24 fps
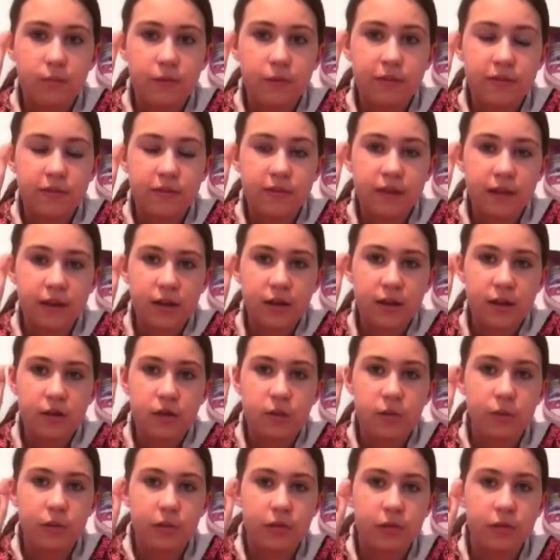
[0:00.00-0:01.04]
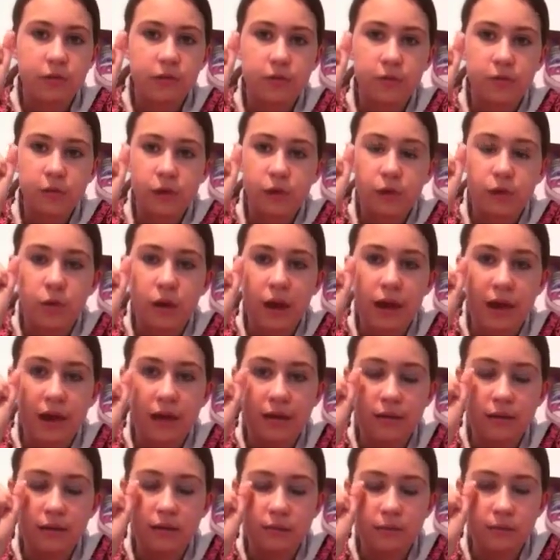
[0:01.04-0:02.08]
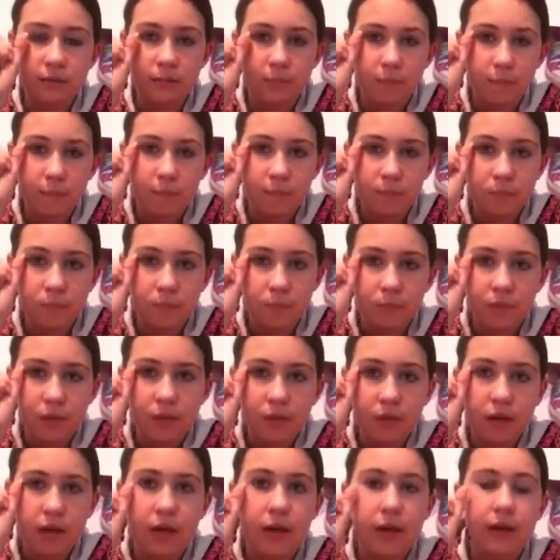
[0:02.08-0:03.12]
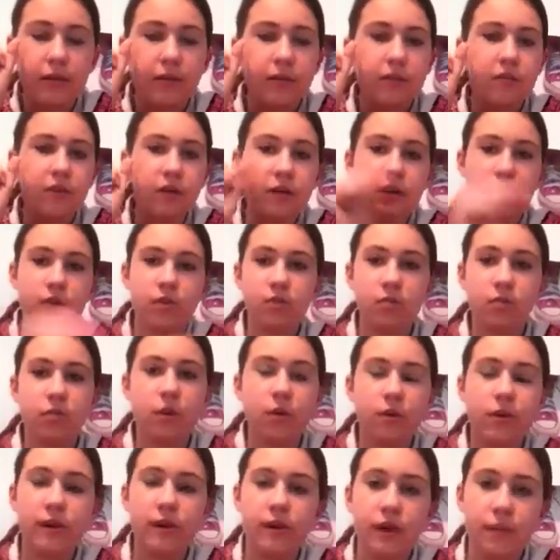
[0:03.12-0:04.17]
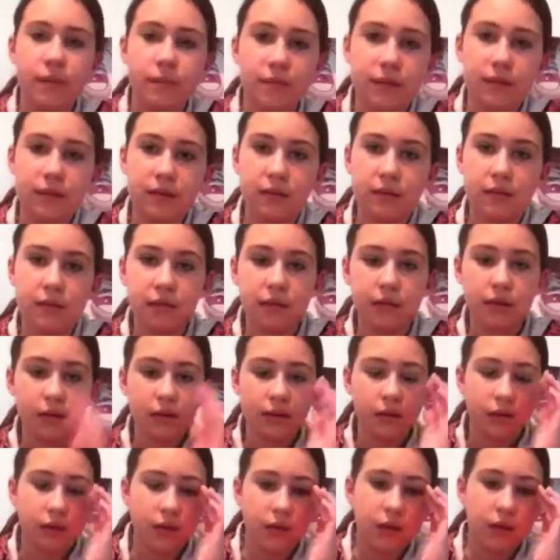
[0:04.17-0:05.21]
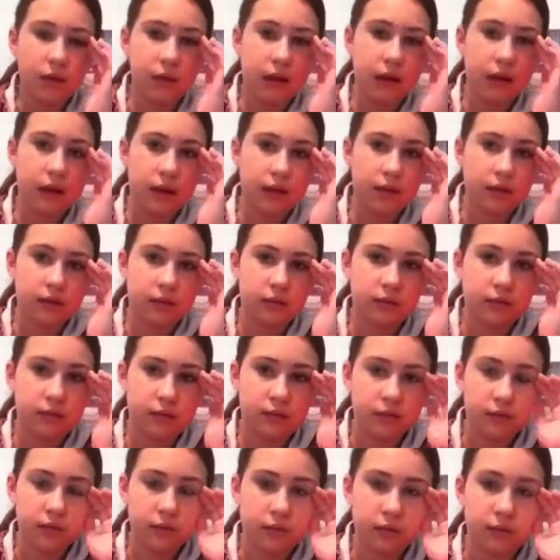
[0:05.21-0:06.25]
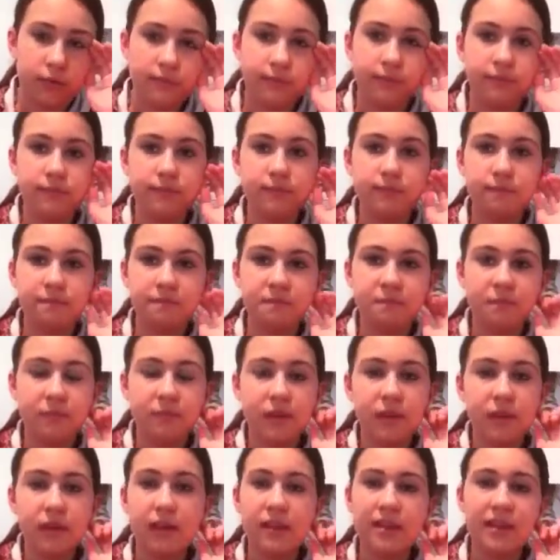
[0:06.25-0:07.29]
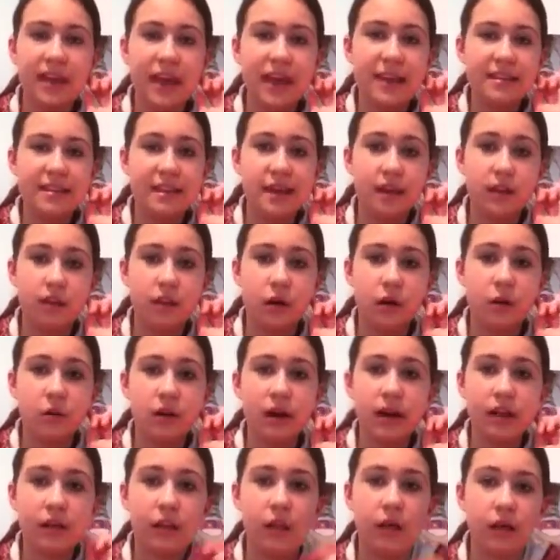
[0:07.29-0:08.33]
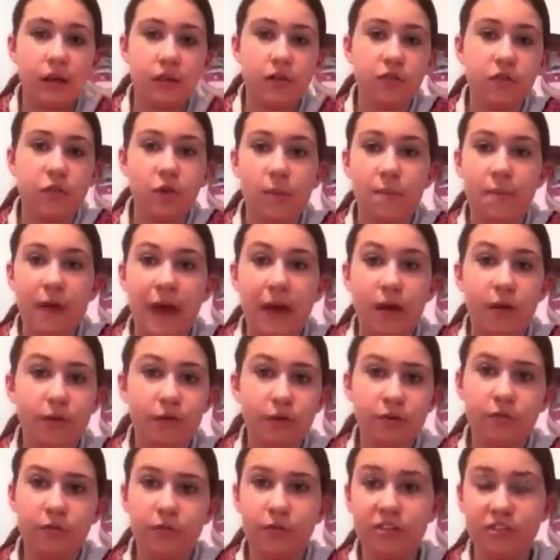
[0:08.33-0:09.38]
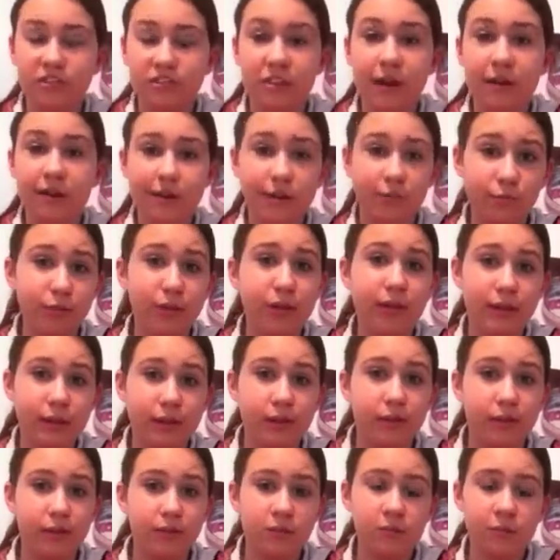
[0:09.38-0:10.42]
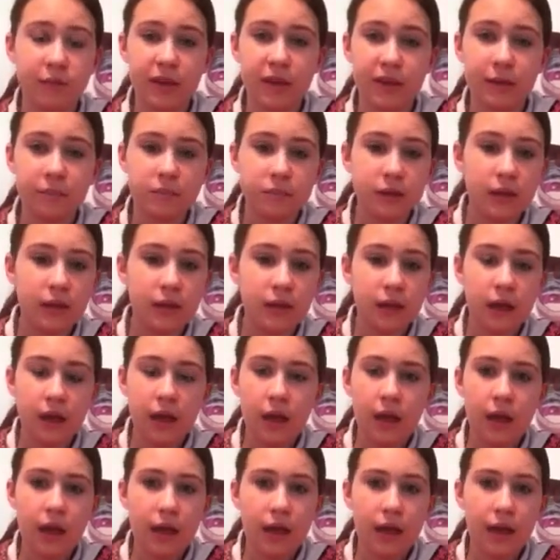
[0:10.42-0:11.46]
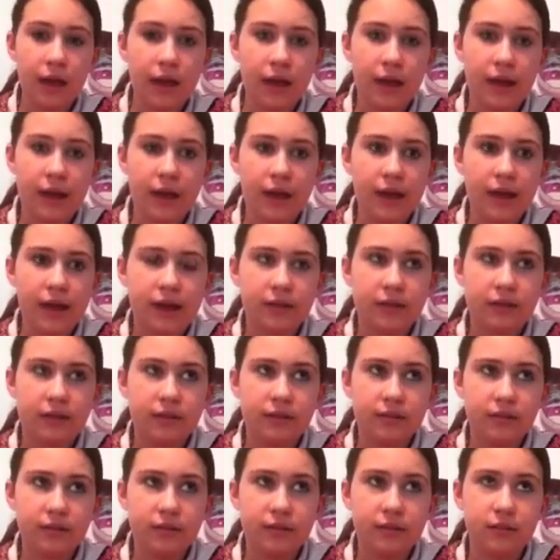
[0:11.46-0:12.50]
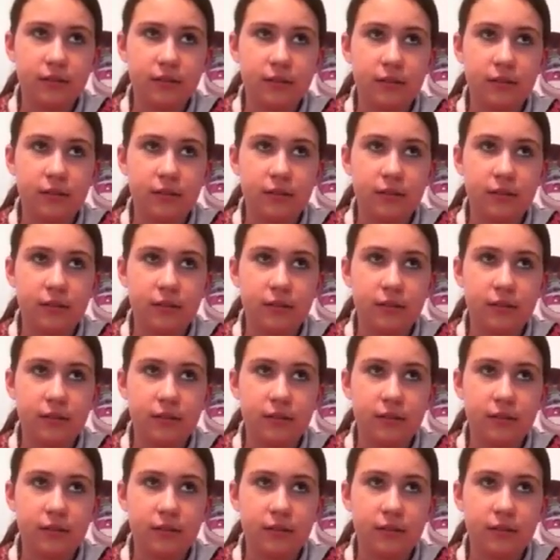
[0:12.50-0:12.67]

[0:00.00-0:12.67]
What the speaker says: sick with the flu and I started throwing up, and in that day alone I had lost 4 pounds, which sounded really good to me. And